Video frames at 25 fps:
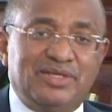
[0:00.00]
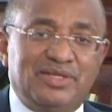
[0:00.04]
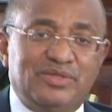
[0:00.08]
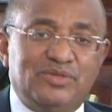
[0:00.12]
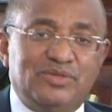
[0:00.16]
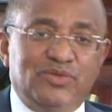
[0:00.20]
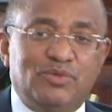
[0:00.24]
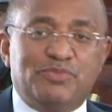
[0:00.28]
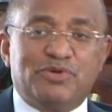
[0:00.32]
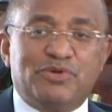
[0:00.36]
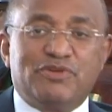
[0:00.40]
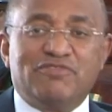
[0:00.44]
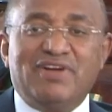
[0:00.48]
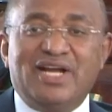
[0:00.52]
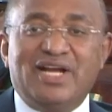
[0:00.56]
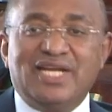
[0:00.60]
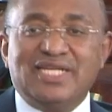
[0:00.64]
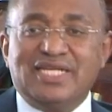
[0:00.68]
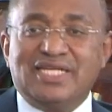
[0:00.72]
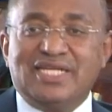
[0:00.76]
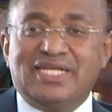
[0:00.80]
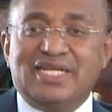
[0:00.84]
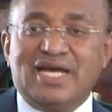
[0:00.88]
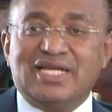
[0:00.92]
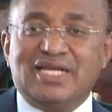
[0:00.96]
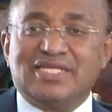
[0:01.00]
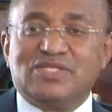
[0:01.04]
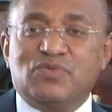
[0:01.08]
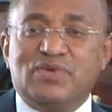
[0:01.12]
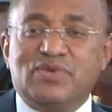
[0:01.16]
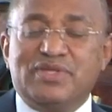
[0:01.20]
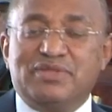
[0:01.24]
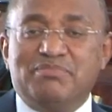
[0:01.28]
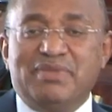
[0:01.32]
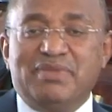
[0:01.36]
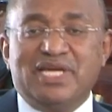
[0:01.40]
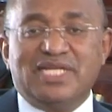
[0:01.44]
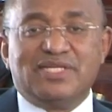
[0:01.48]
You provided us
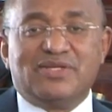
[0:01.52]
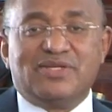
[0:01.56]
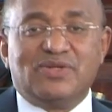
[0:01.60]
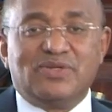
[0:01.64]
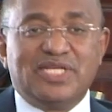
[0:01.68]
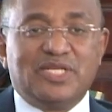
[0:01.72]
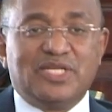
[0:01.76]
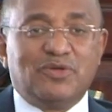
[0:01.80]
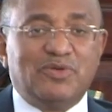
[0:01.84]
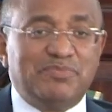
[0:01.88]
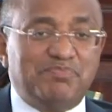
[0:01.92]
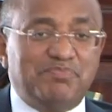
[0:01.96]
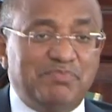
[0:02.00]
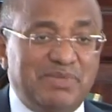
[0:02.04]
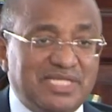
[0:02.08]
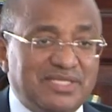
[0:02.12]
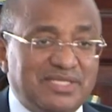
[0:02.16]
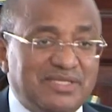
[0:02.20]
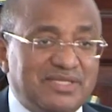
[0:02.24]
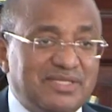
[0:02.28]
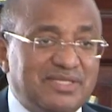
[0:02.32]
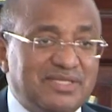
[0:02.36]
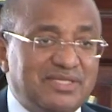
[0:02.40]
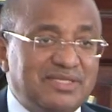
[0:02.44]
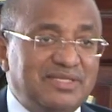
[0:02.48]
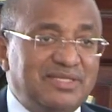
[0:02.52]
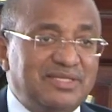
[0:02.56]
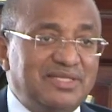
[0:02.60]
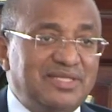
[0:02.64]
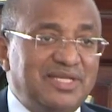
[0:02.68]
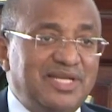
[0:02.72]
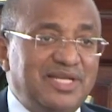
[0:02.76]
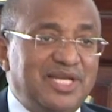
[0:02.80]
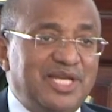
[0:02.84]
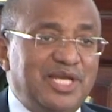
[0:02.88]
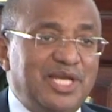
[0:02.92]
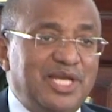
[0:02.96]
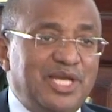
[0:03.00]
with medical equipment.
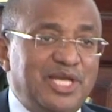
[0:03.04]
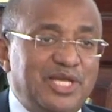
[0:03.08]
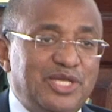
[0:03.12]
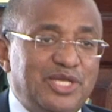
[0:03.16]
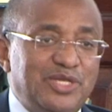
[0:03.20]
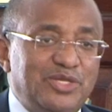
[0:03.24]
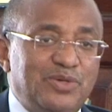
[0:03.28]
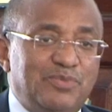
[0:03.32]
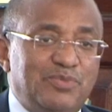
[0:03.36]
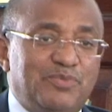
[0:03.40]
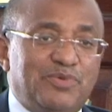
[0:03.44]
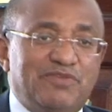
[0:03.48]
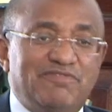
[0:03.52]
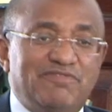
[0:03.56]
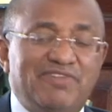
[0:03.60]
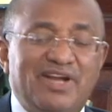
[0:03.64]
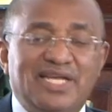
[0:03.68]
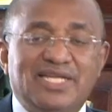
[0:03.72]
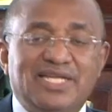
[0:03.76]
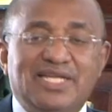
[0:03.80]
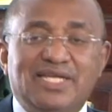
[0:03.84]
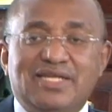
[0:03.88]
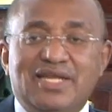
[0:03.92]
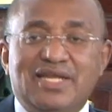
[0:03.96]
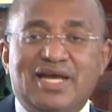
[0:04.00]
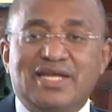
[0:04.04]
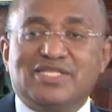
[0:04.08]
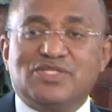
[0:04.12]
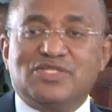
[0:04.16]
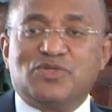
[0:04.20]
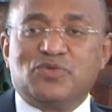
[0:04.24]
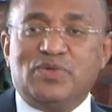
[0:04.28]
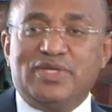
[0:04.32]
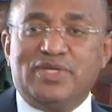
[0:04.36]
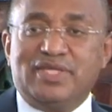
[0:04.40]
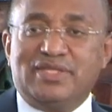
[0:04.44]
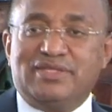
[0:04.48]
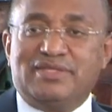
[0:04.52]
You provided
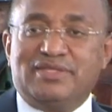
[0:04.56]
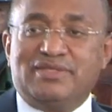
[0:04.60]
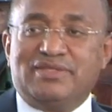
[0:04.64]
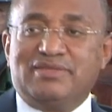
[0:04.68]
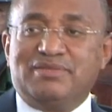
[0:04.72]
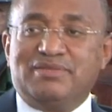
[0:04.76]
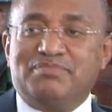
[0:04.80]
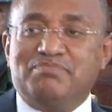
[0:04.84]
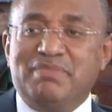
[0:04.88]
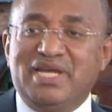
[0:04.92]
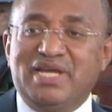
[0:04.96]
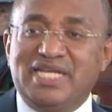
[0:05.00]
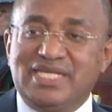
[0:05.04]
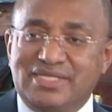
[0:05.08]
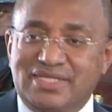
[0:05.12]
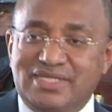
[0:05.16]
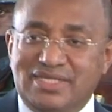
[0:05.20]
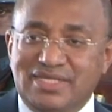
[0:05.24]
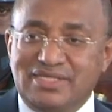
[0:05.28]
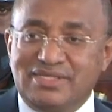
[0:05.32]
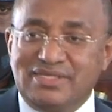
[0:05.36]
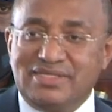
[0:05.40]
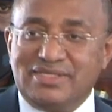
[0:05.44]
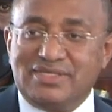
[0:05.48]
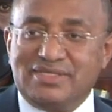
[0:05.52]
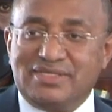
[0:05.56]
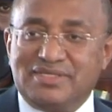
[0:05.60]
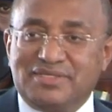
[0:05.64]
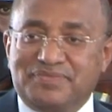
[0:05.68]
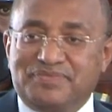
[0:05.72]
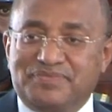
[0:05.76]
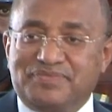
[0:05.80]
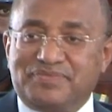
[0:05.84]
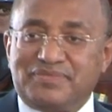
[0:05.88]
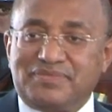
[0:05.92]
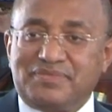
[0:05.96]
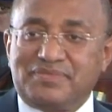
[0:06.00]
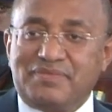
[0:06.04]
us with medicines.
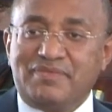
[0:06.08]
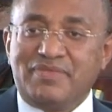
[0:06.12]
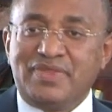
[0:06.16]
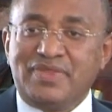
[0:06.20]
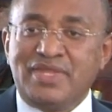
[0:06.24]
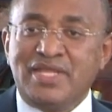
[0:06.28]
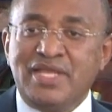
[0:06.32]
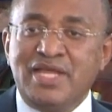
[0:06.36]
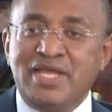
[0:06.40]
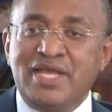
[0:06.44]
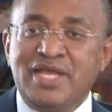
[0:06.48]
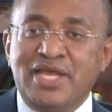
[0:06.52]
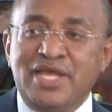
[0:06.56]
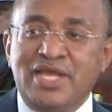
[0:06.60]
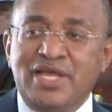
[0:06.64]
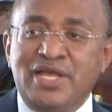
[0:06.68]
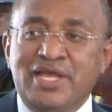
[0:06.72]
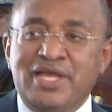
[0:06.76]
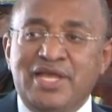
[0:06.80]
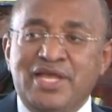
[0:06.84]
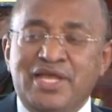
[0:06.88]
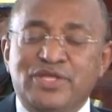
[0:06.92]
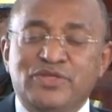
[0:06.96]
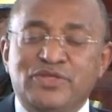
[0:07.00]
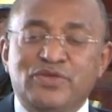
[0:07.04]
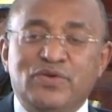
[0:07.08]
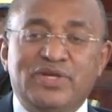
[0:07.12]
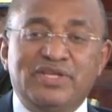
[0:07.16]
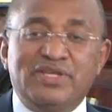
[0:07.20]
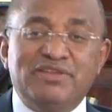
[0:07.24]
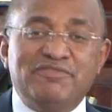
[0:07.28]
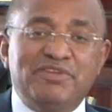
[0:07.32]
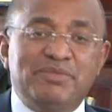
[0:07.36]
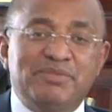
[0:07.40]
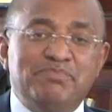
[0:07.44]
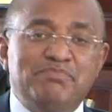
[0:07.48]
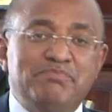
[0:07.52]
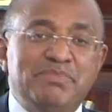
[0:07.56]
You
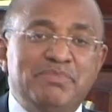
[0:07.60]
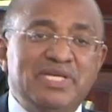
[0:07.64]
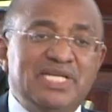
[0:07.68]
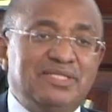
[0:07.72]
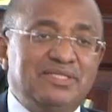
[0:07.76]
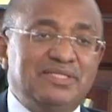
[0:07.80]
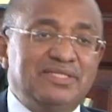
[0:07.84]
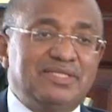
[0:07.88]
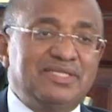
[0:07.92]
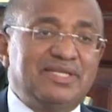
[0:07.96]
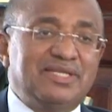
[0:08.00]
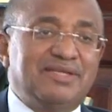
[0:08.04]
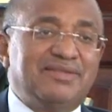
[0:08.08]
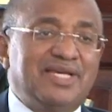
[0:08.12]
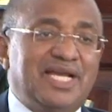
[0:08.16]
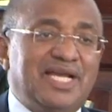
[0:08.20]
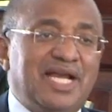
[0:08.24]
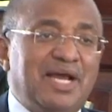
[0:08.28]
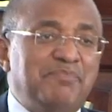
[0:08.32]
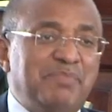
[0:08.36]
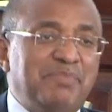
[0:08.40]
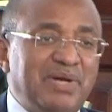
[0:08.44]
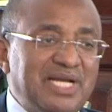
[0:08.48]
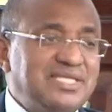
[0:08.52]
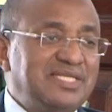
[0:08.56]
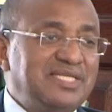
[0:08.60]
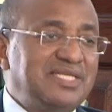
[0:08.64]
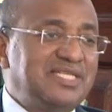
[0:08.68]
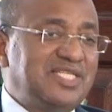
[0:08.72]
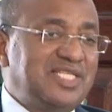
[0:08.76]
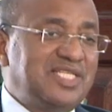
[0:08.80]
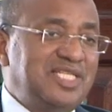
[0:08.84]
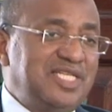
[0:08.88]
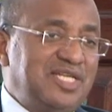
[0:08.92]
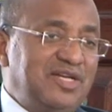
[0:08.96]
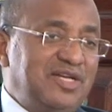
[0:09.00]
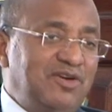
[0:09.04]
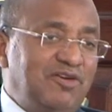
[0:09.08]
even built the
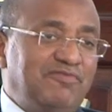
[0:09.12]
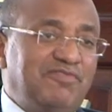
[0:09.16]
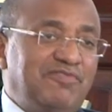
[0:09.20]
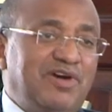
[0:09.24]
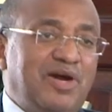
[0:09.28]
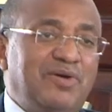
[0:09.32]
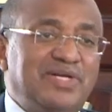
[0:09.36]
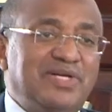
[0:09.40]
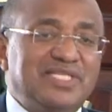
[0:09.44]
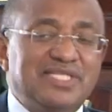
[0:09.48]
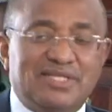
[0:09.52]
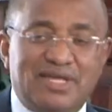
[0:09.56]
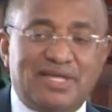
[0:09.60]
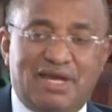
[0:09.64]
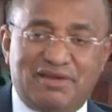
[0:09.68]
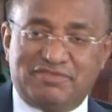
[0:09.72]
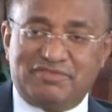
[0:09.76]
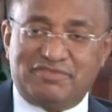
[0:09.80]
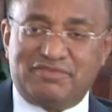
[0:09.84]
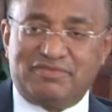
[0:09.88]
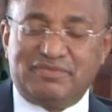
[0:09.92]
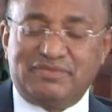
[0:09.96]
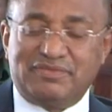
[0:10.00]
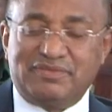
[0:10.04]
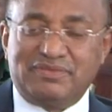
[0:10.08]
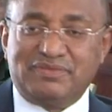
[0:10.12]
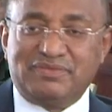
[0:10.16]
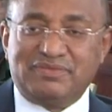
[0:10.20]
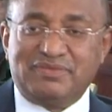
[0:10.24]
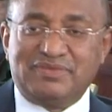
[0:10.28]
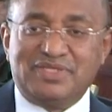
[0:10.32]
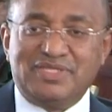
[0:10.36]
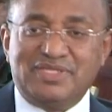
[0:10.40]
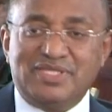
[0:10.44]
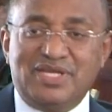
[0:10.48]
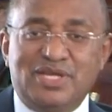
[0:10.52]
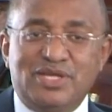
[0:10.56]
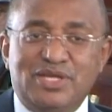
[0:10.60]
capacity of our staff.
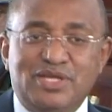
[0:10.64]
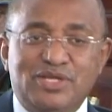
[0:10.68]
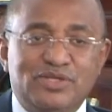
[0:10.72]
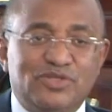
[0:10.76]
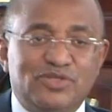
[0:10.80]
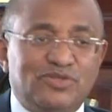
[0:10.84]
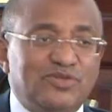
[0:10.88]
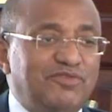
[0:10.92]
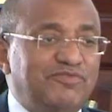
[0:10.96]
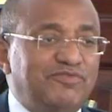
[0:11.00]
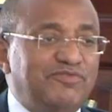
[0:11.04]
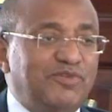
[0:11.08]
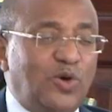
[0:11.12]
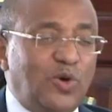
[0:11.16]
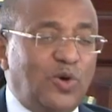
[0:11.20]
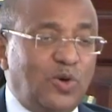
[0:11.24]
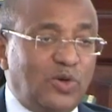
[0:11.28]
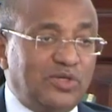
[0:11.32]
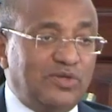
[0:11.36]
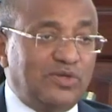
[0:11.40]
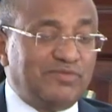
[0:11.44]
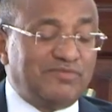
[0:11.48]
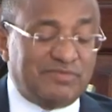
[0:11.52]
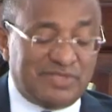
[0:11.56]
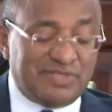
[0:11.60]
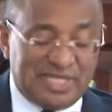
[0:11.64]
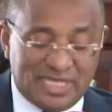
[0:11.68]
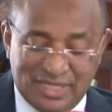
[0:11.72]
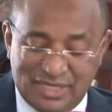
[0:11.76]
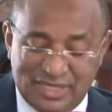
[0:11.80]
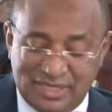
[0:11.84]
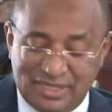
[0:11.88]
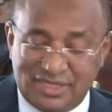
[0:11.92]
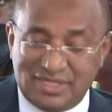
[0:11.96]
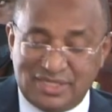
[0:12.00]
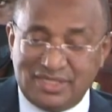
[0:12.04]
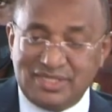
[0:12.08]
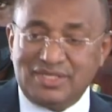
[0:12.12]
So for all of
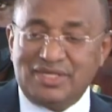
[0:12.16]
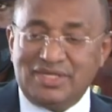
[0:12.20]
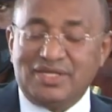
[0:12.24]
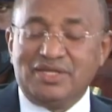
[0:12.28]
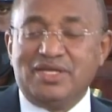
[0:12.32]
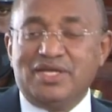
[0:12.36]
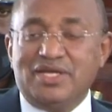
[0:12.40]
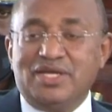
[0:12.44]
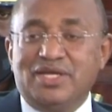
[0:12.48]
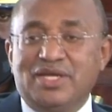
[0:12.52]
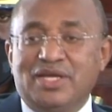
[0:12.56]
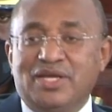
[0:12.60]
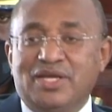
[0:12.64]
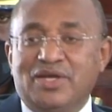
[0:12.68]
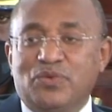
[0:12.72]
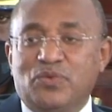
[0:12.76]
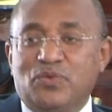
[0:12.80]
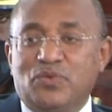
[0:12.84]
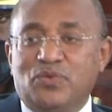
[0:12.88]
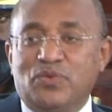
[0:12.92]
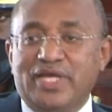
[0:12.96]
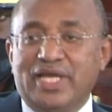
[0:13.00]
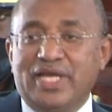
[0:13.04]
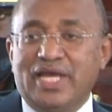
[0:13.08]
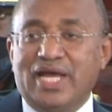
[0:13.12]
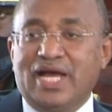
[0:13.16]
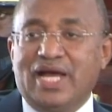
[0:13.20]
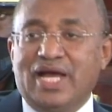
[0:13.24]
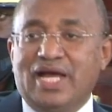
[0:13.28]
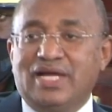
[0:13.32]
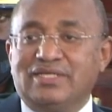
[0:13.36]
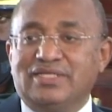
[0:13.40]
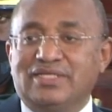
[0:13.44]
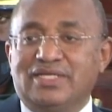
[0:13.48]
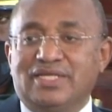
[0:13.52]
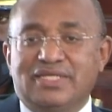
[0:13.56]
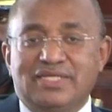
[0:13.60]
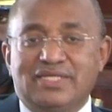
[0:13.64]
this, we
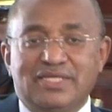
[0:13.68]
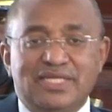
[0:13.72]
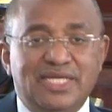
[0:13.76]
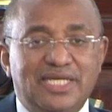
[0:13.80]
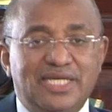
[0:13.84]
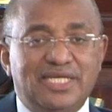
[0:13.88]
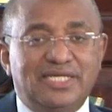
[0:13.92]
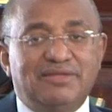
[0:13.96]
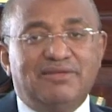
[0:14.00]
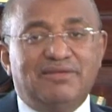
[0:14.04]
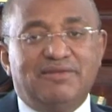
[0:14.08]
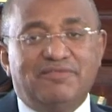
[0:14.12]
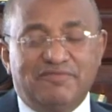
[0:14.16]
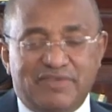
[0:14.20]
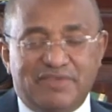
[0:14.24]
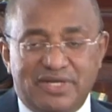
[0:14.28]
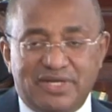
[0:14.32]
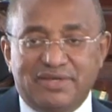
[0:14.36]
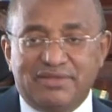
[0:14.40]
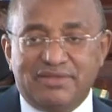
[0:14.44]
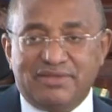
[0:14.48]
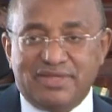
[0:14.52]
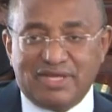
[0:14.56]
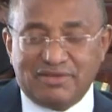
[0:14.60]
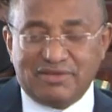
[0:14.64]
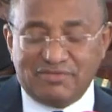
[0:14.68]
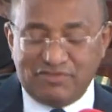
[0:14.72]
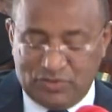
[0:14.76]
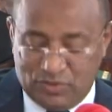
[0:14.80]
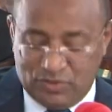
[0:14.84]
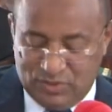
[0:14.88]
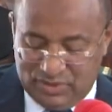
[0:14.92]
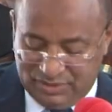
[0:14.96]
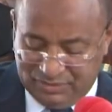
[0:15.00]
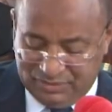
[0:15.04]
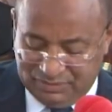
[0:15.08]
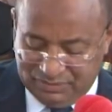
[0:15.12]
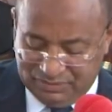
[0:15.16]
are indeed very thankful.